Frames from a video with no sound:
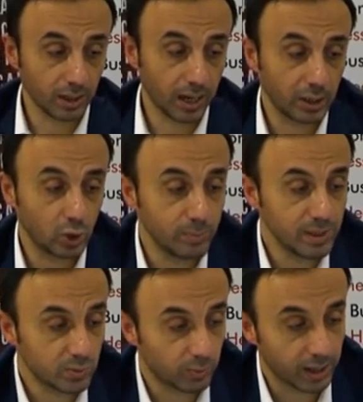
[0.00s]

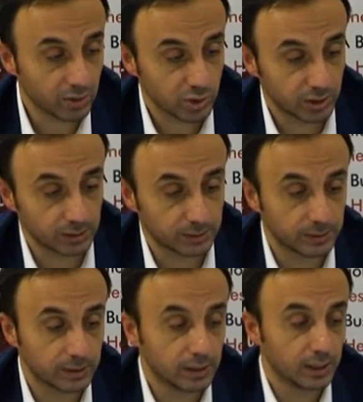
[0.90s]
Argument structure
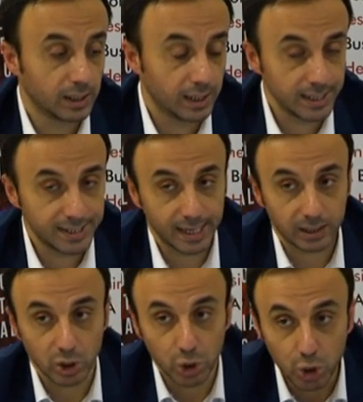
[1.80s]
is that
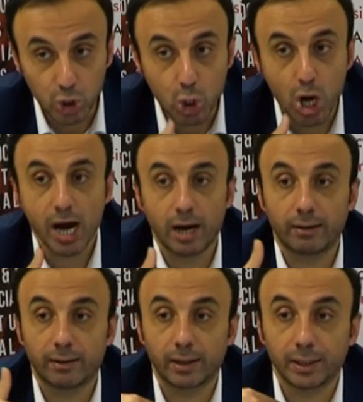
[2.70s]
you
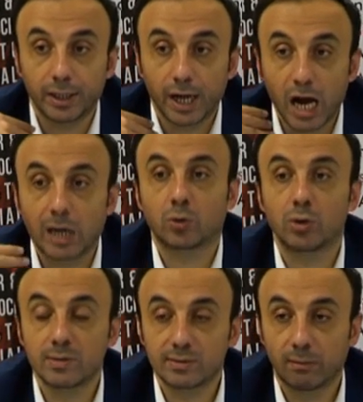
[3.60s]
are
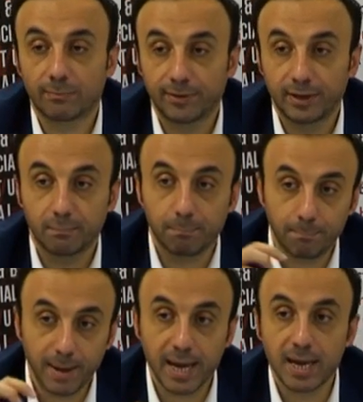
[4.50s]
arguing something
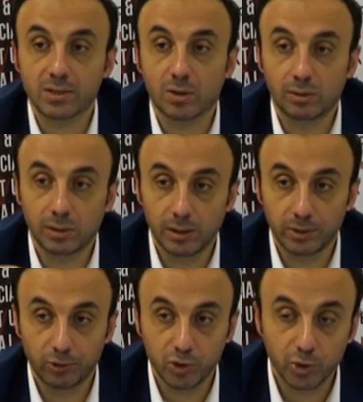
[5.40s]
based on the
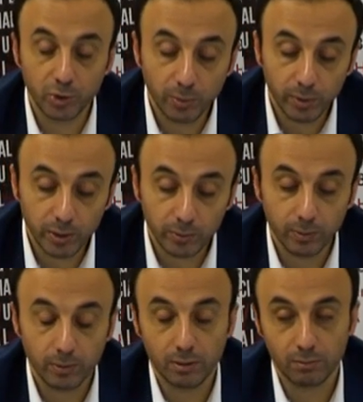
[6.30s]
literature review,
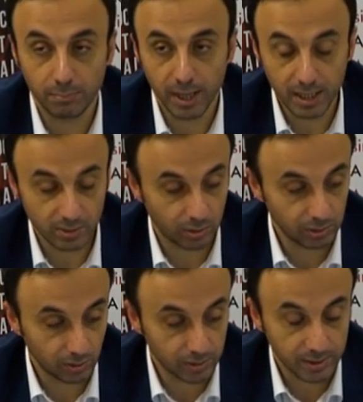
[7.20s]
based on
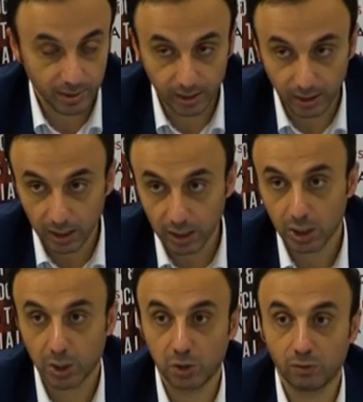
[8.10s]
your study.
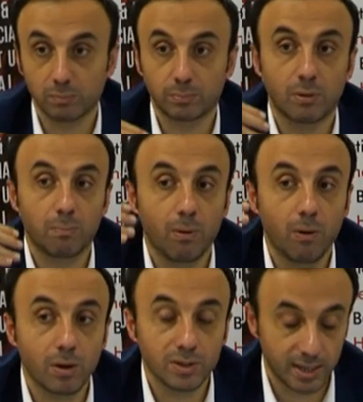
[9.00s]
You will
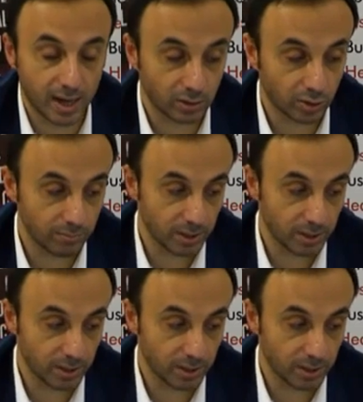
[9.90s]
propose an argument.